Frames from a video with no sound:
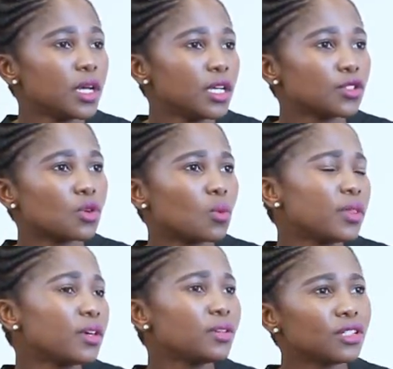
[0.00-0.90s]
So with
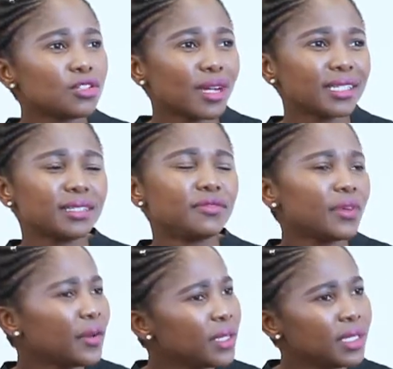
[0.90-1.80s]
a unit trust,
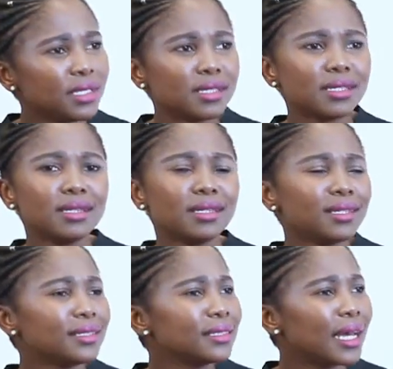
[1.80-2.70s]
very easy,
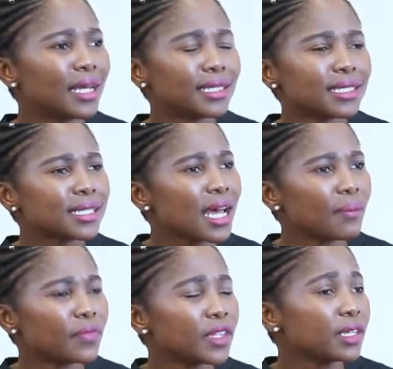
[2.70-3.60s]
and
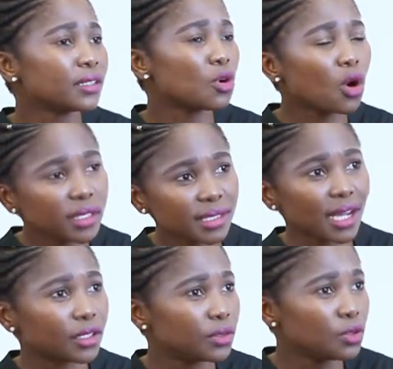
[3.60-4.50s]
the costs are
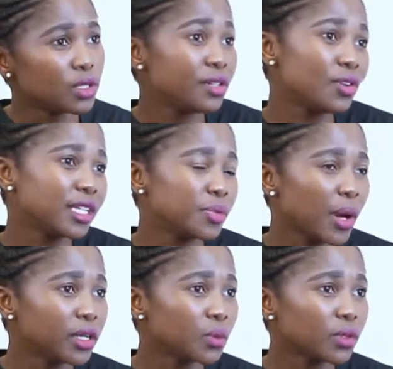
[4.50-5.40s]
hugely
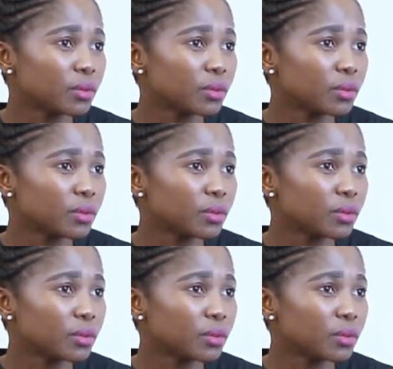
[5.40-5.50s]
transparent with